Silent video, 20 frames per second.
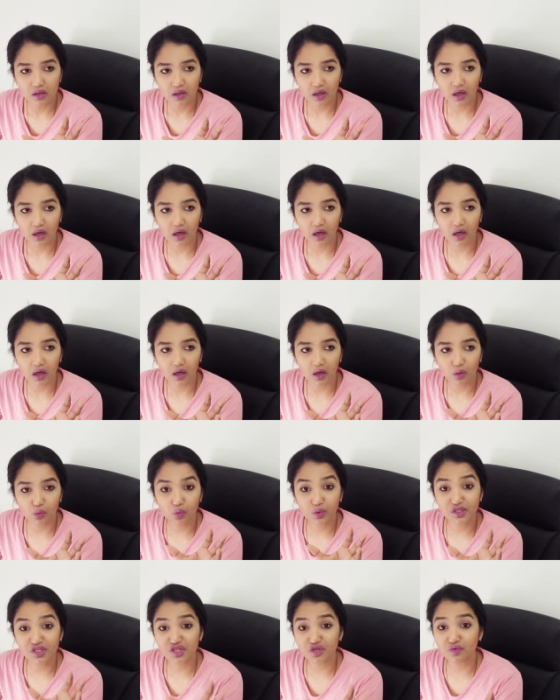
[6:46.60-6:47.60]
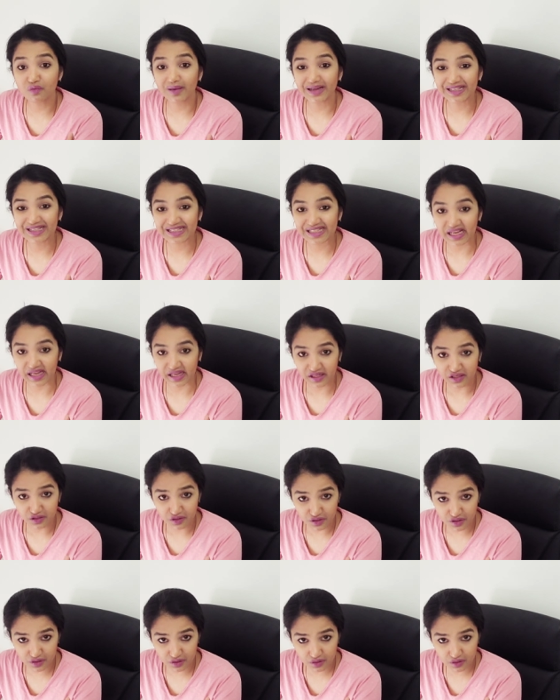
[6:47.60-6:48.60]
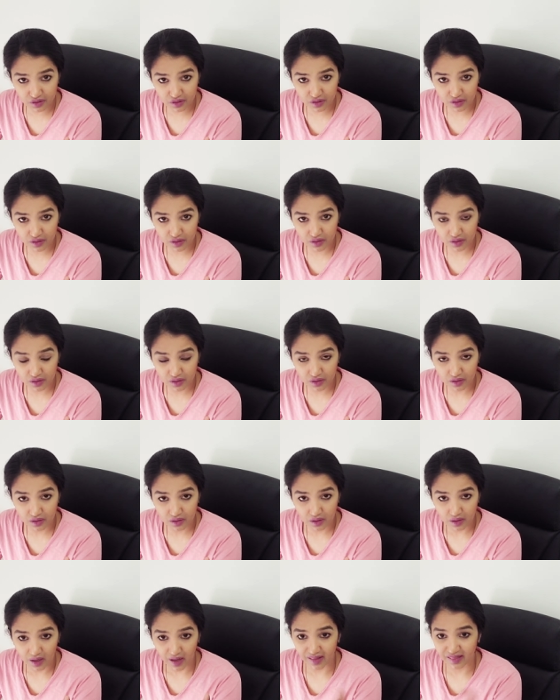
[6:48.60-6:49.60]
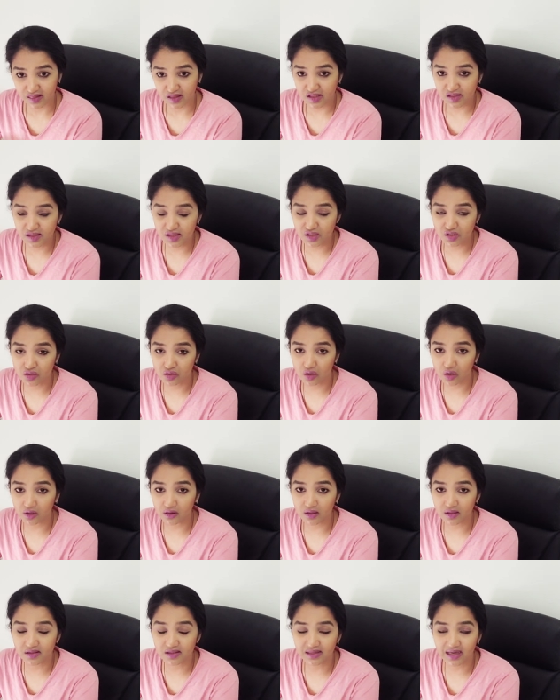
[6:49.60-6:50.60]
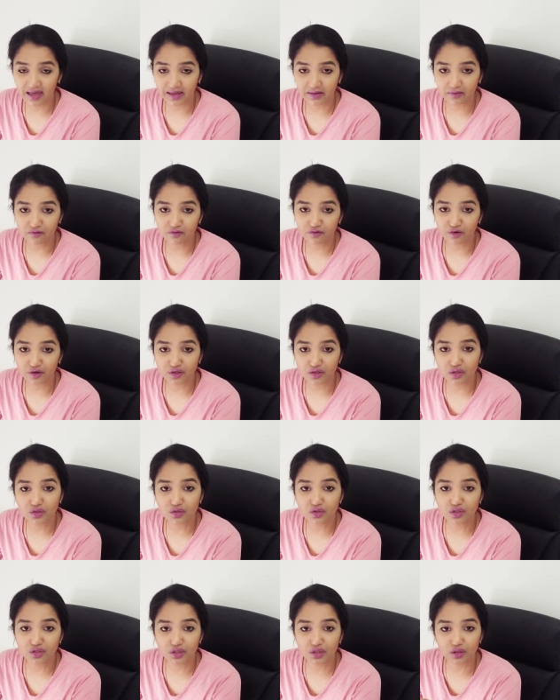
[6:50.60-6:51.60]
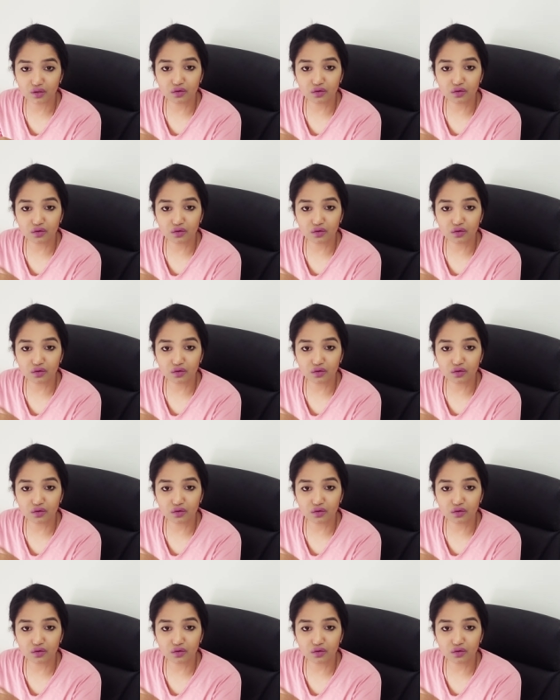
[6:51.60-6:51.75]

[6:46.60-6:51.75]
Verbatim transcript: Uh, which you maintained, and this is not the time for you to